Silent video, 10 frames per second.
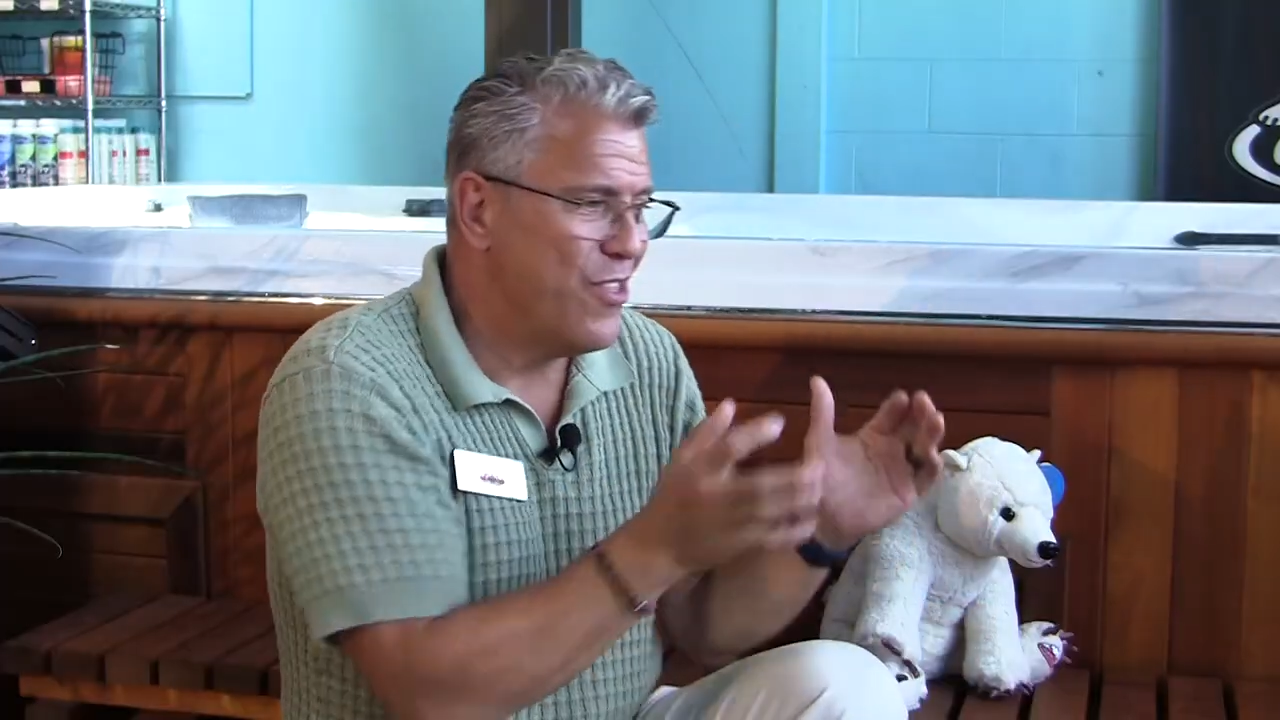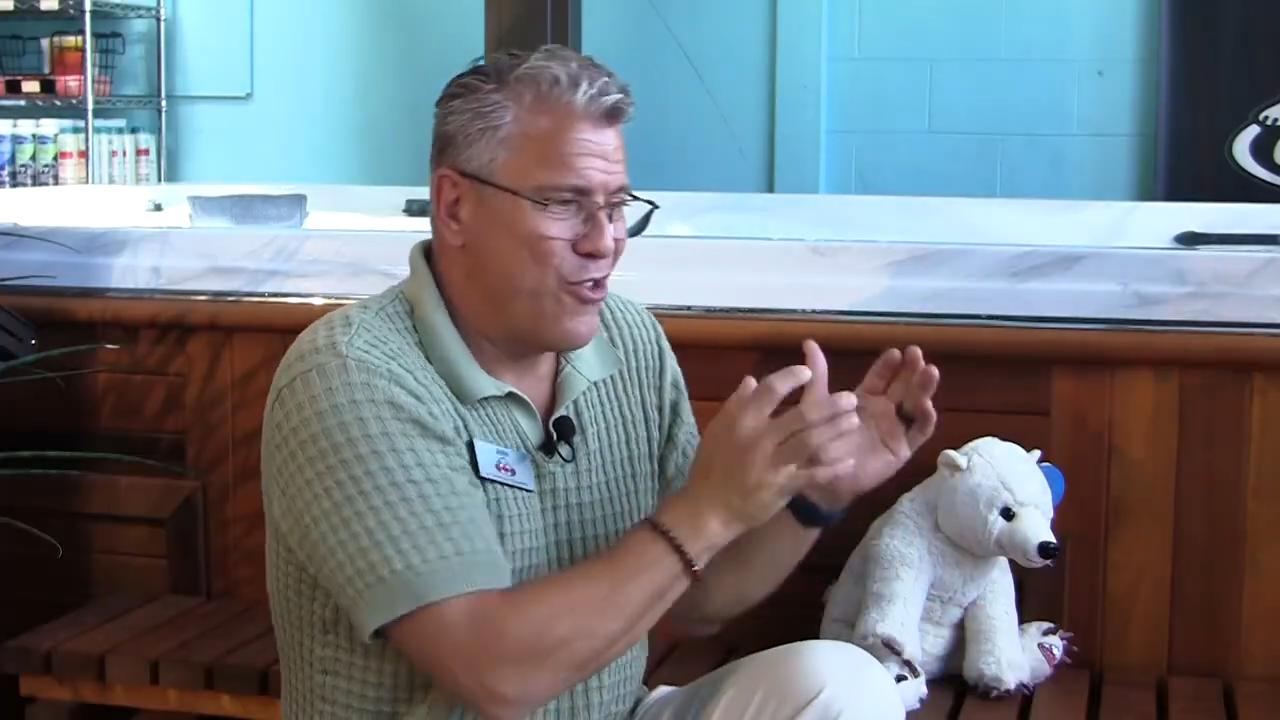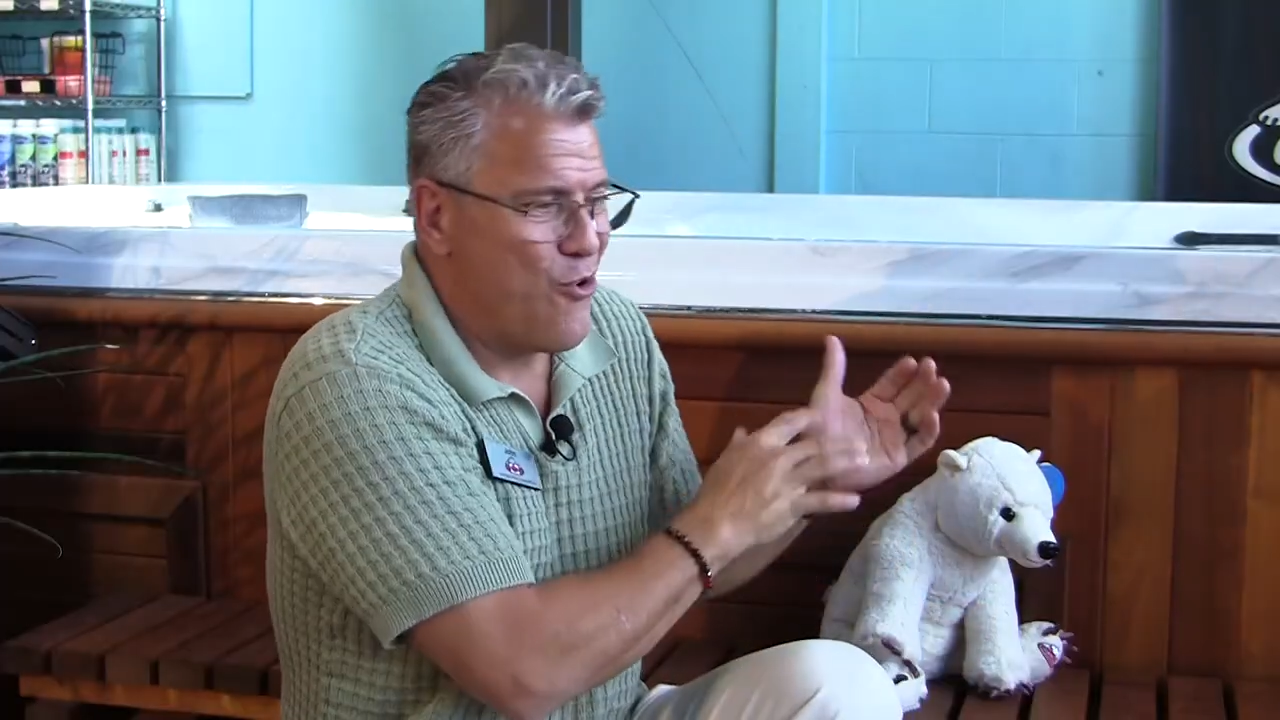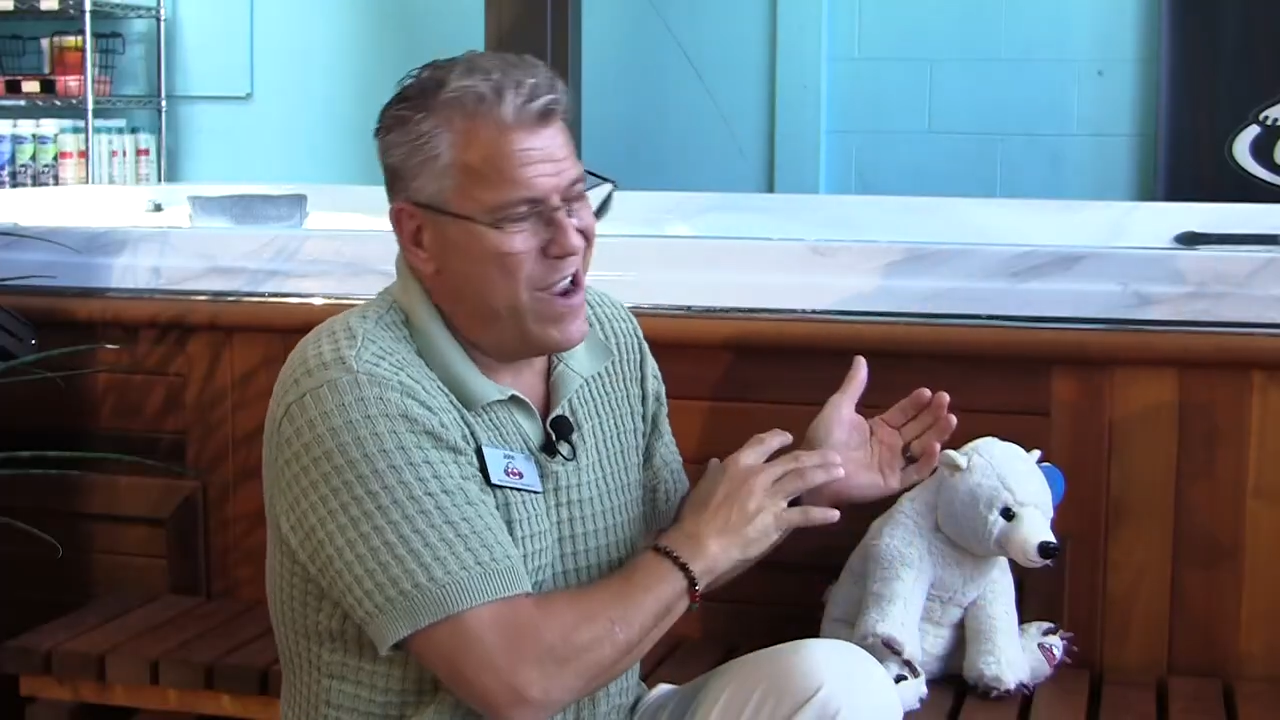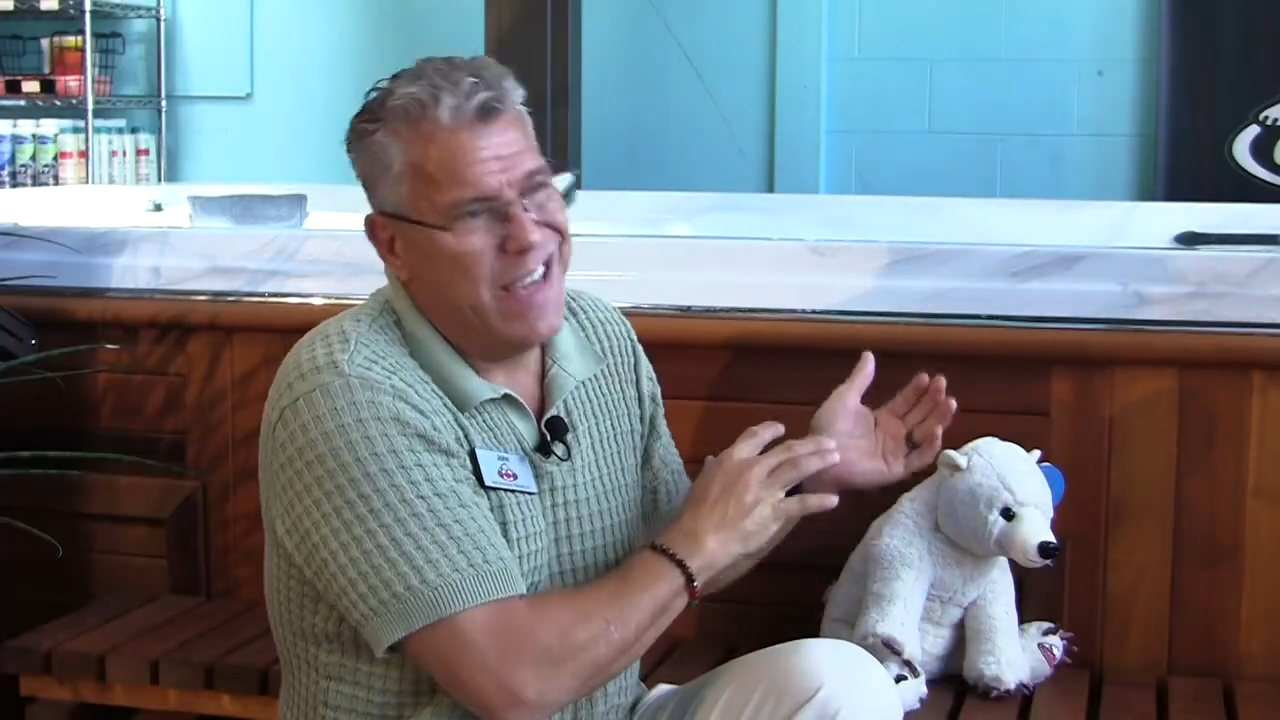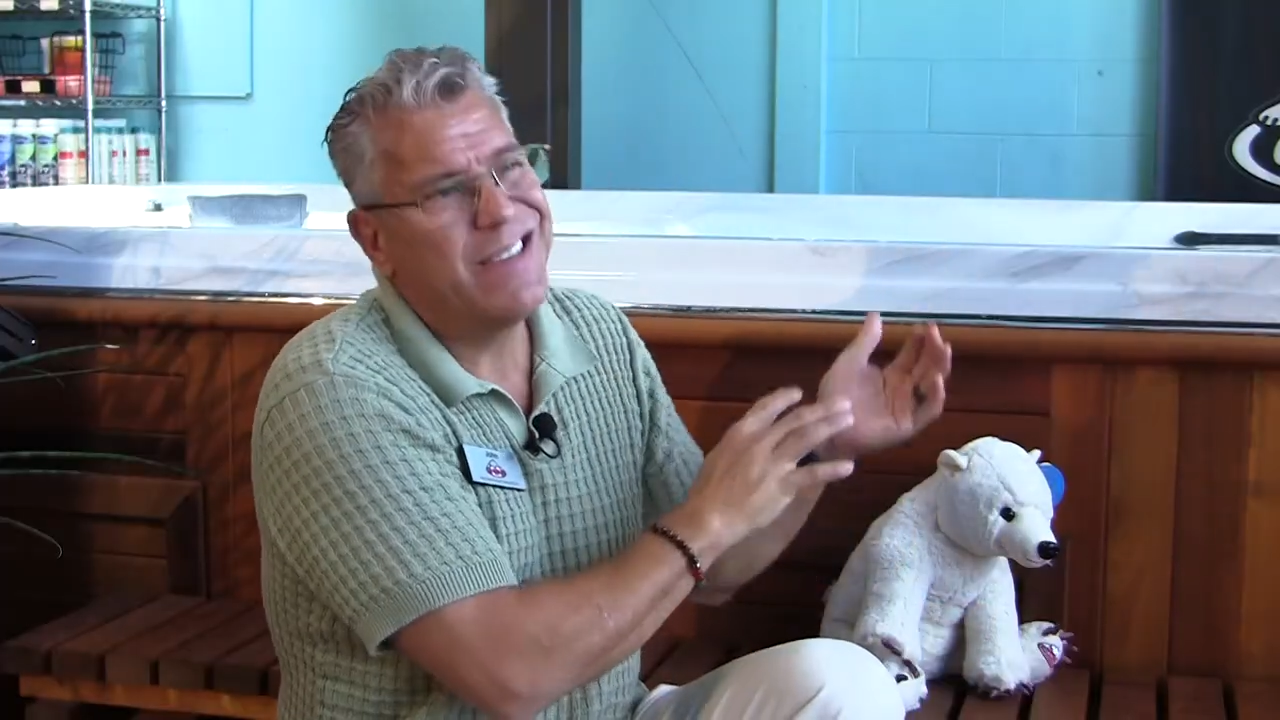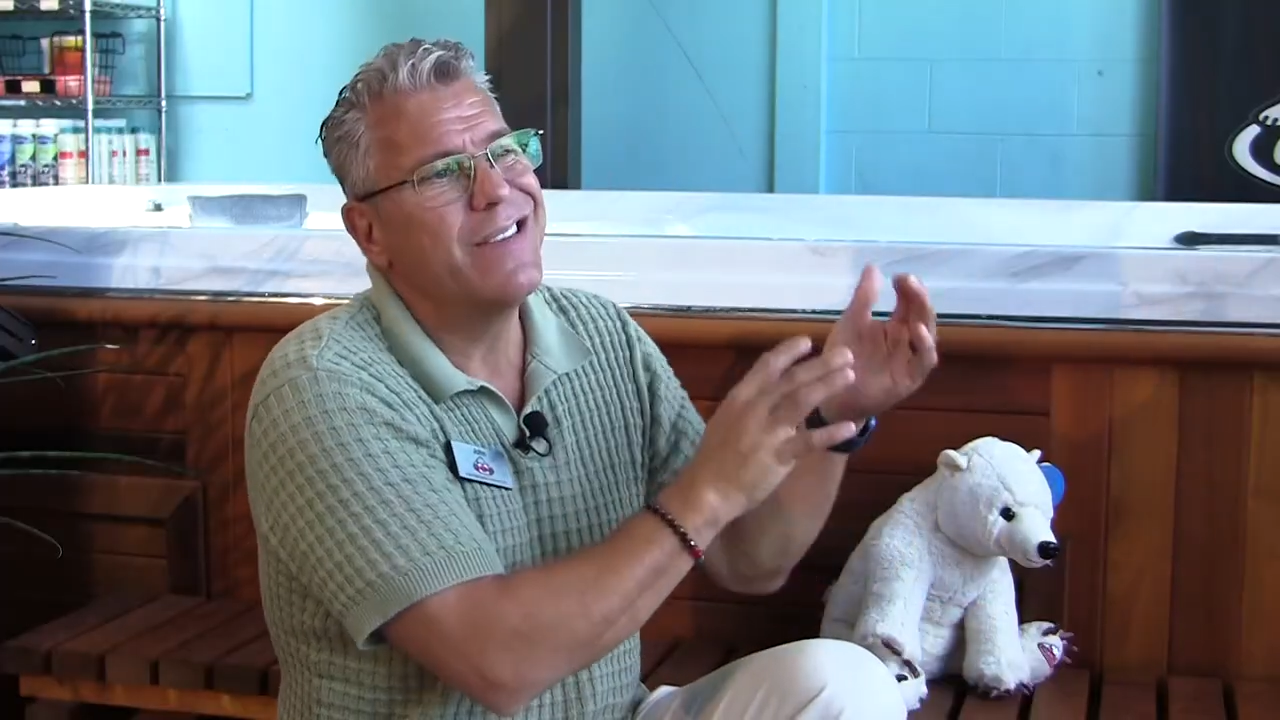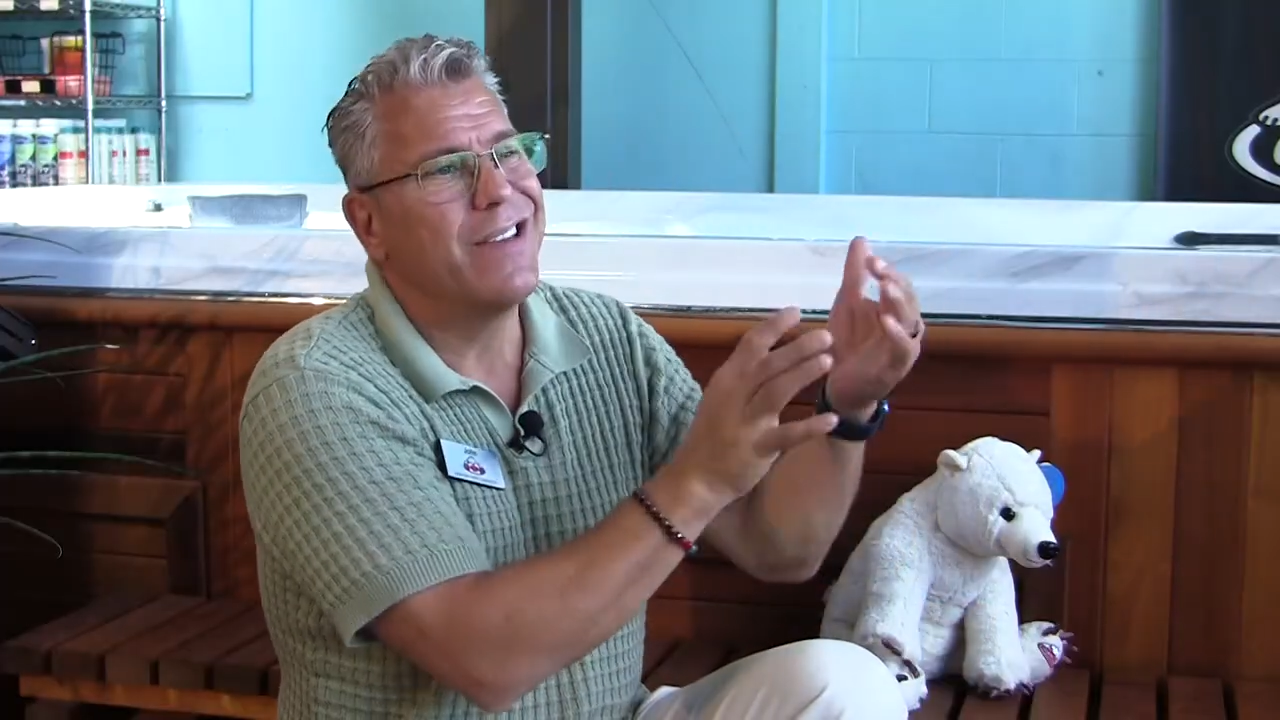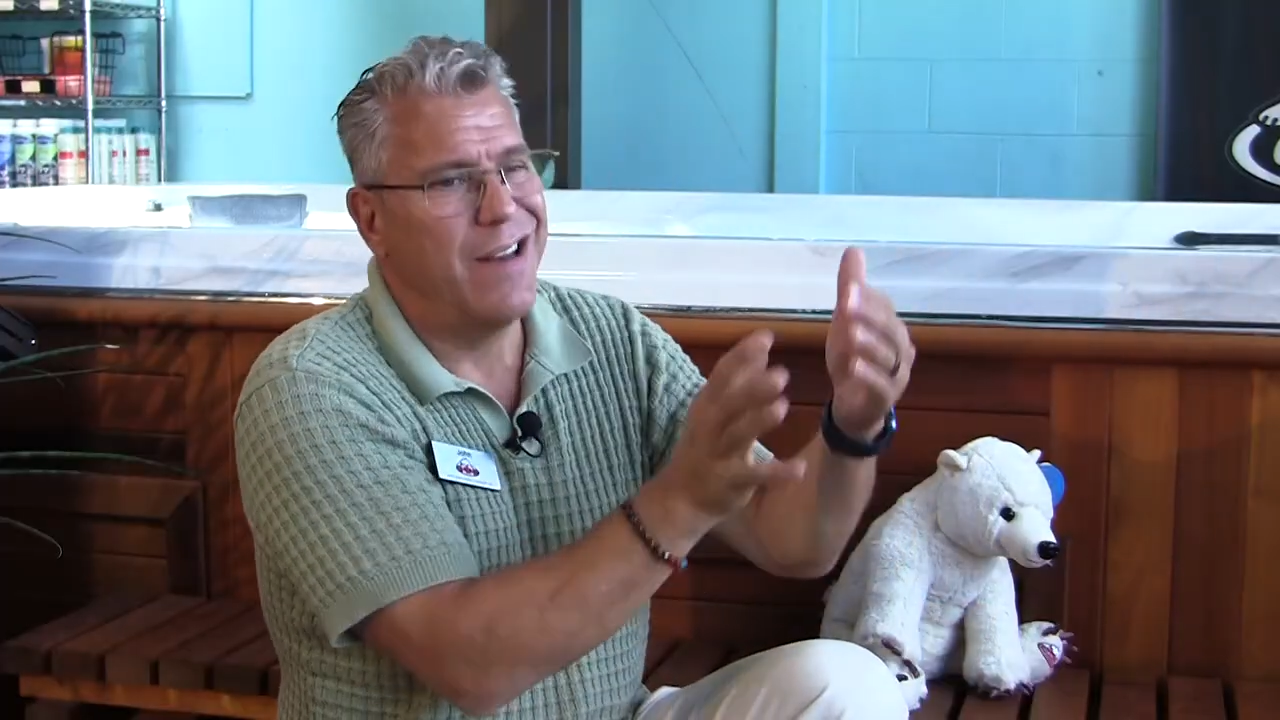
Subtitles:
there isn't